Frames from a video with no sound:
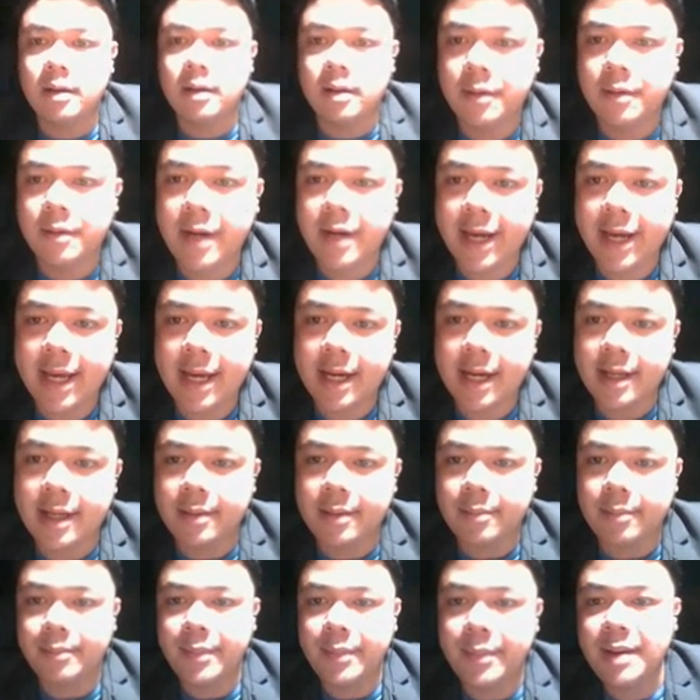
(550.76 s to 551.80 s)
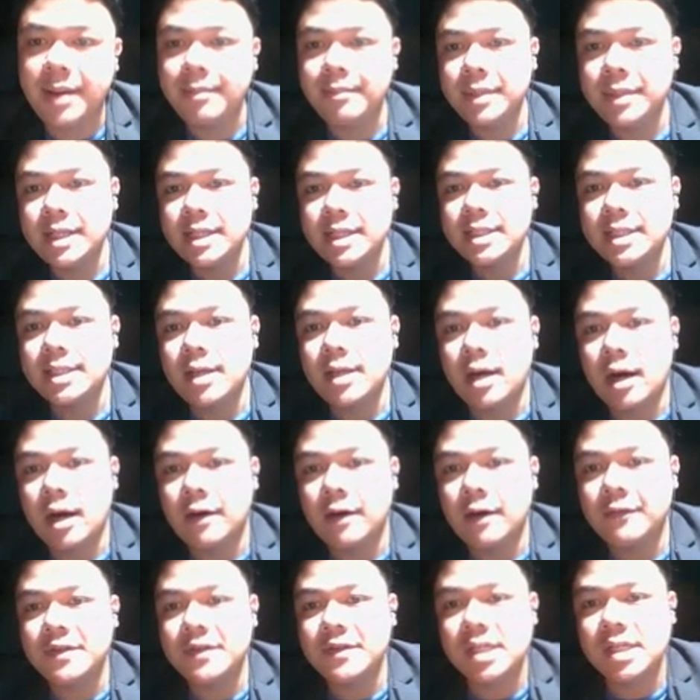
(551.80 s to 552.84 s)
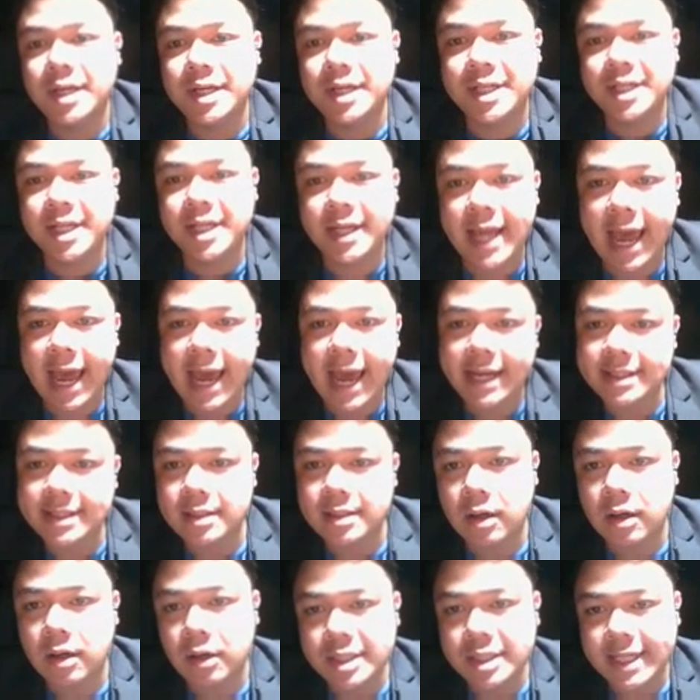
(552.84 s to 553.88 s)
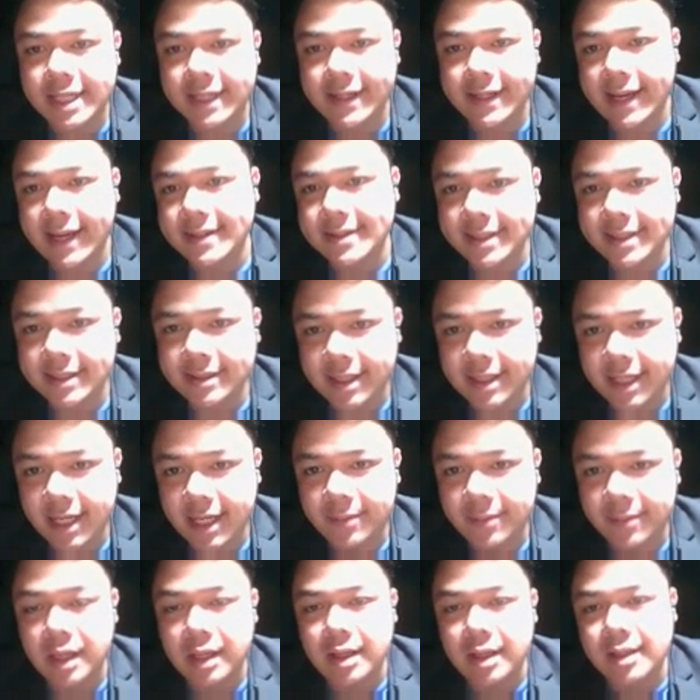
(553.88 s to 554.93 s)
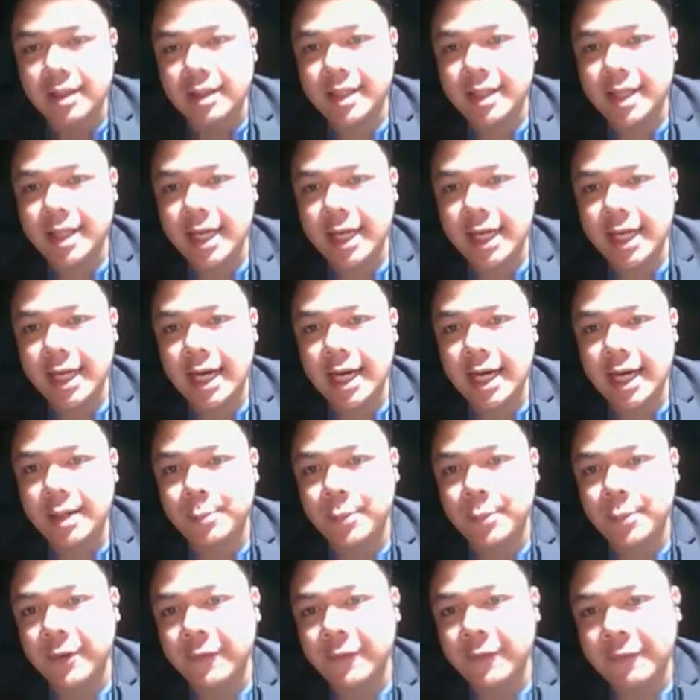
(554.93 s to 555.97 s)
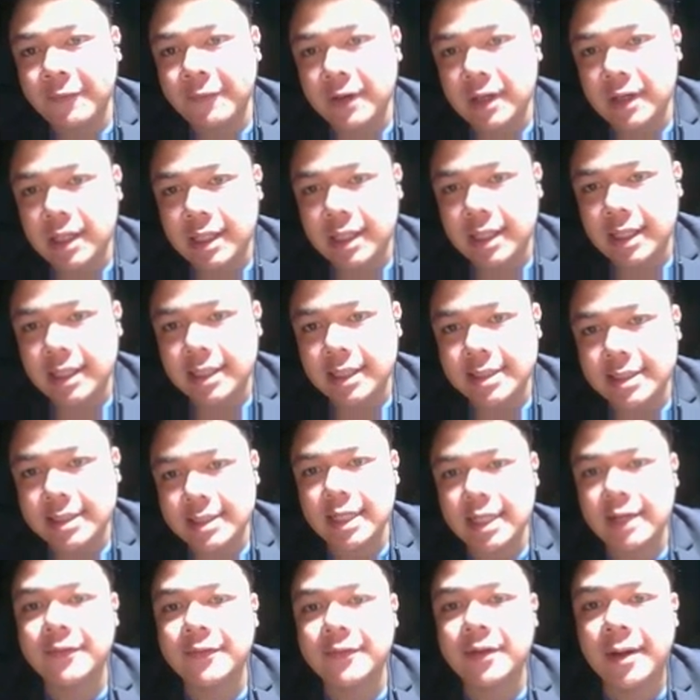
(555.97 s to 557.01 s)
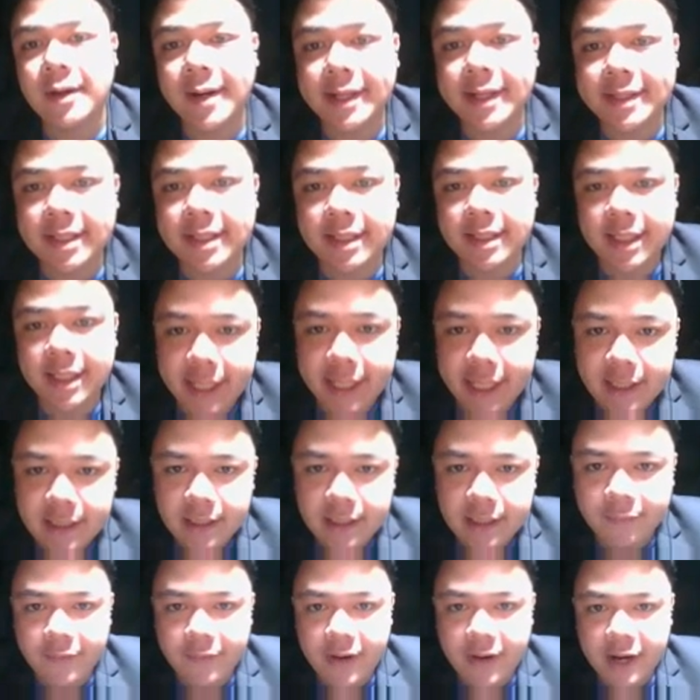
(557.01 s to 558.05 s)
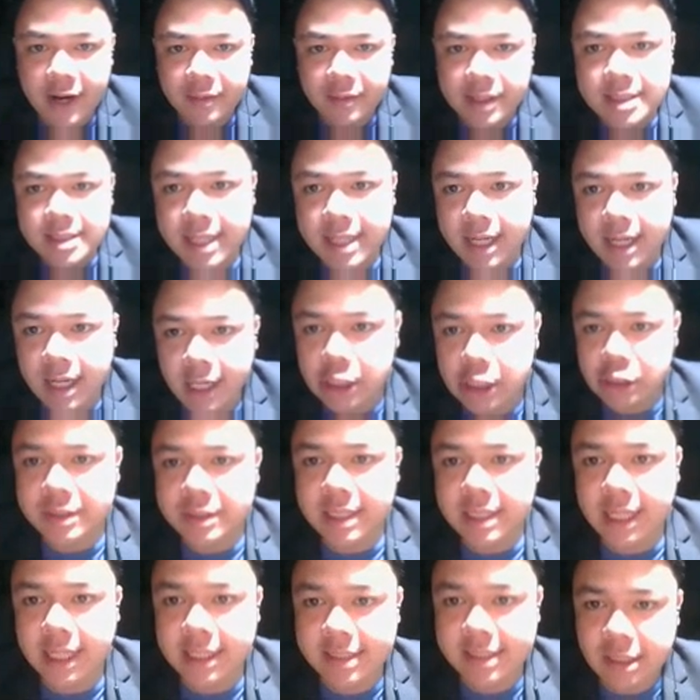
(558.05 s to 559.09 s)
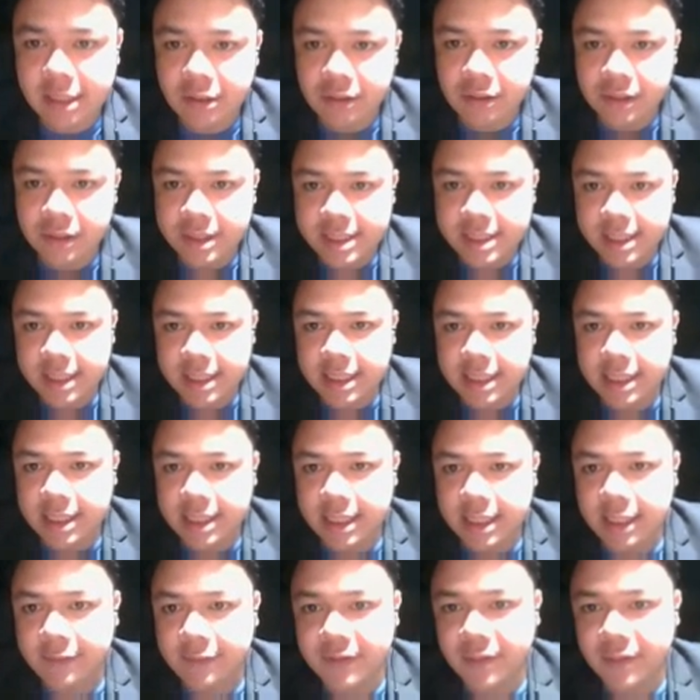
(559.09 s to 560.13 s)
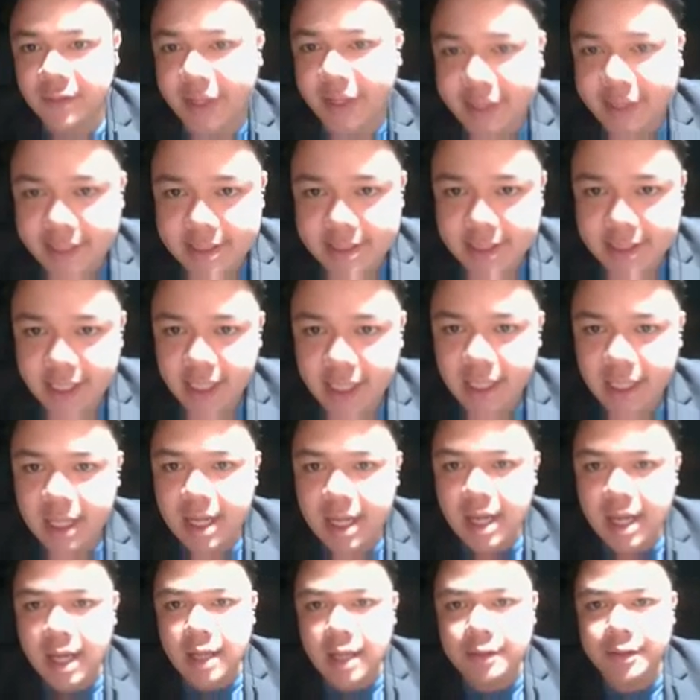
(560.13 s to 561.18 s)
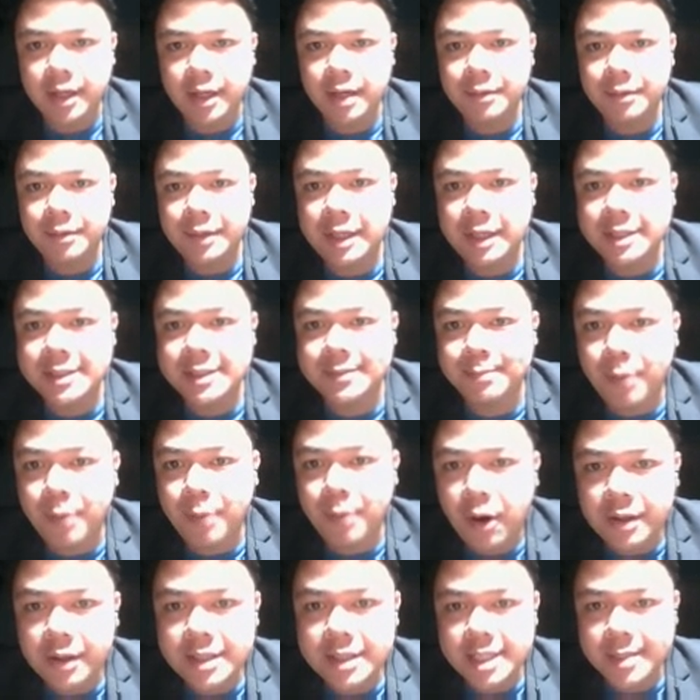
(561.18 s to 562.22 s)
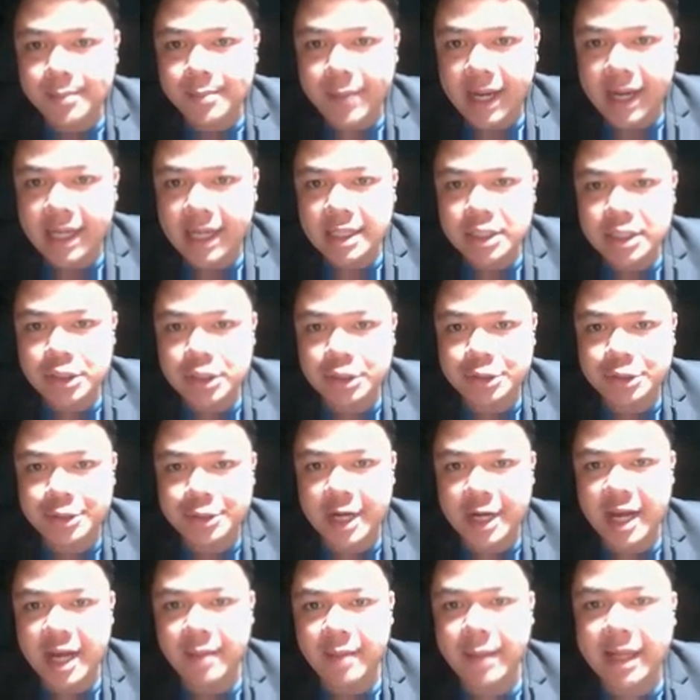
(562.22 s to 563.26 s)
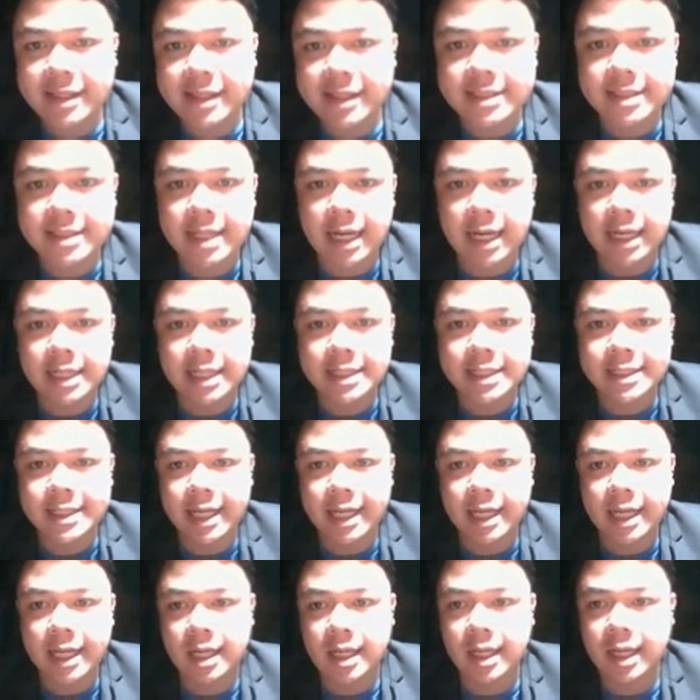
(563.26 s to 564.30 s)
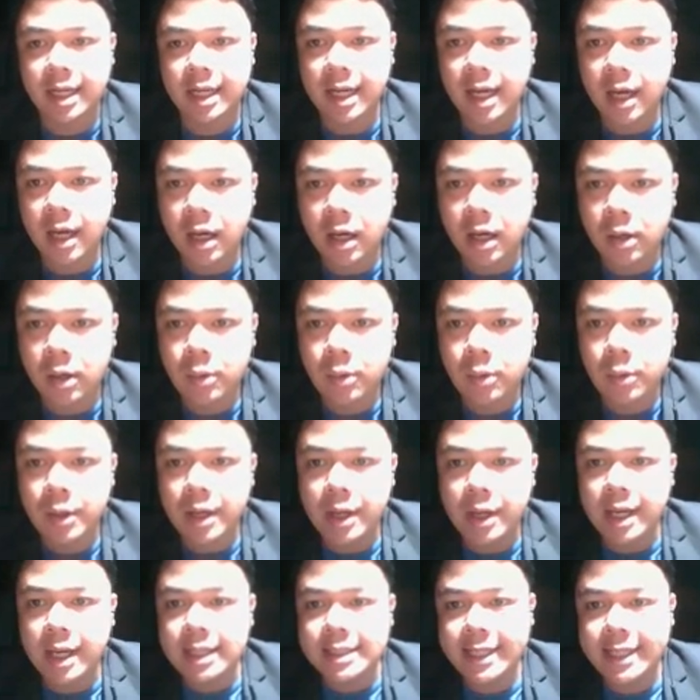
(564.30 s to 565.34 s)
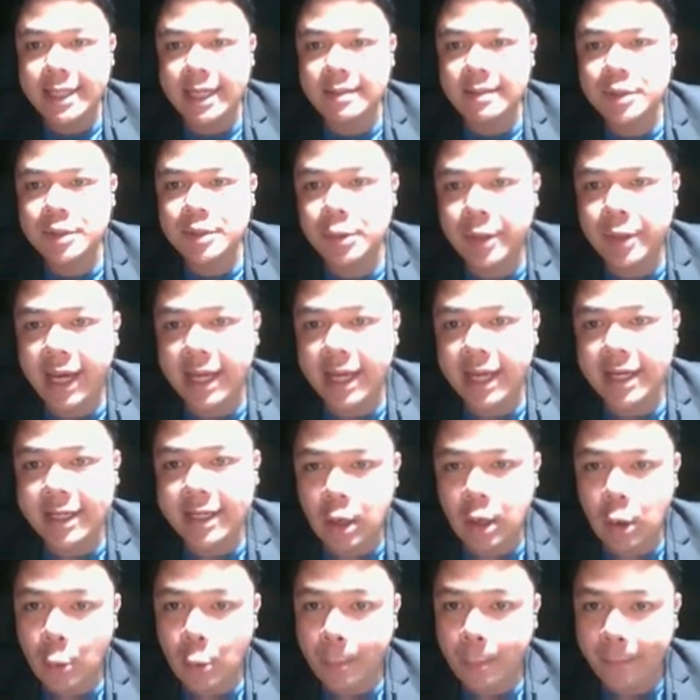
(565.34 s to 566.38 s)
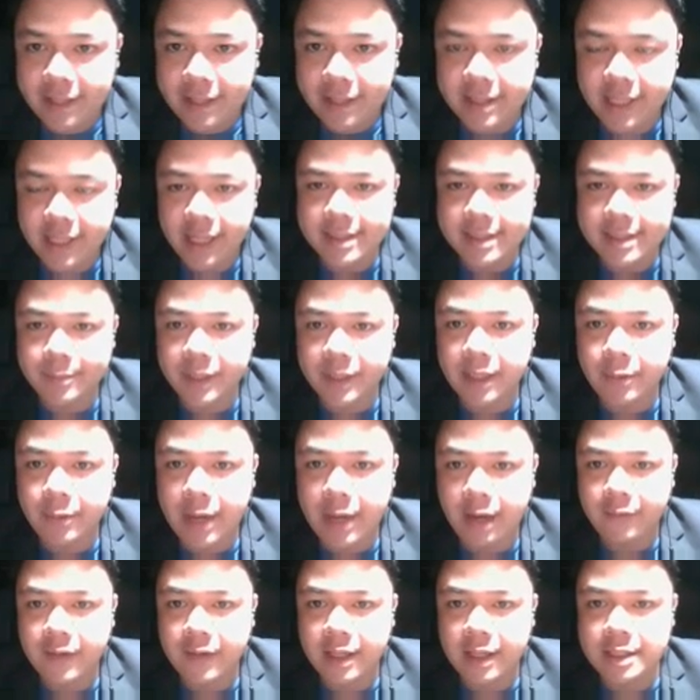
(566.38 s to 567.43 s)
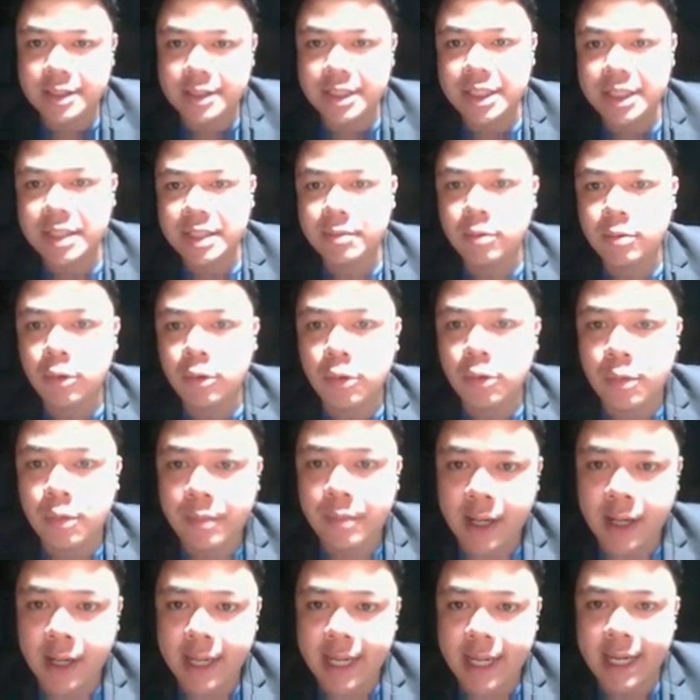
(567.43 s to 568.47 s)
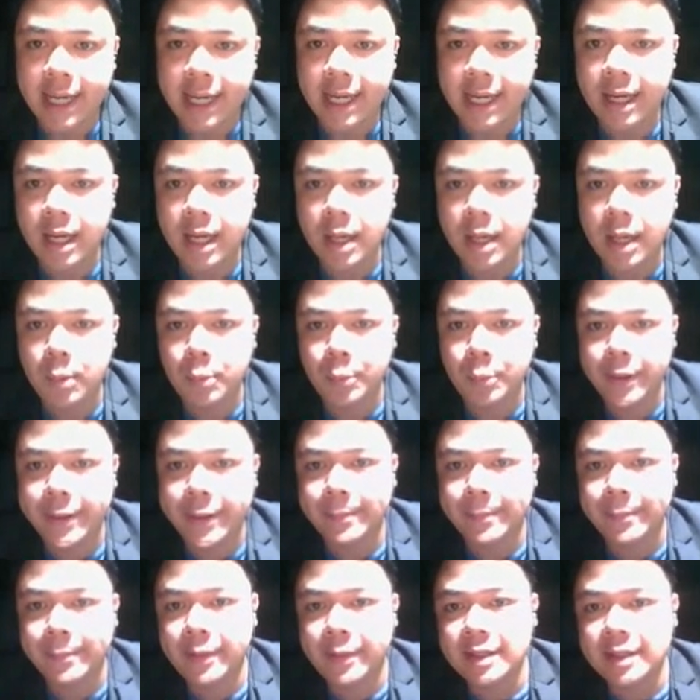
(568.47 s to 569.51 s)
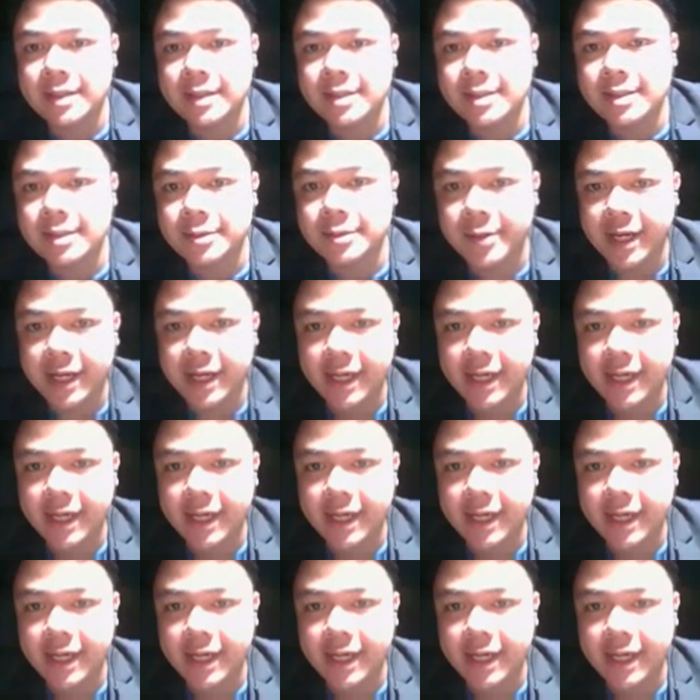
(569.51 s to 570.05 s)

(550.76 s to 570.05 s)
All right, members of Generation X or Gen Xers, okay, they prefer a self-directed learning environment that includes technology delivered methods. Okay, they respond best to training methods that allow them to work at their own pace. Okay, example here we have a CD room and web-based training.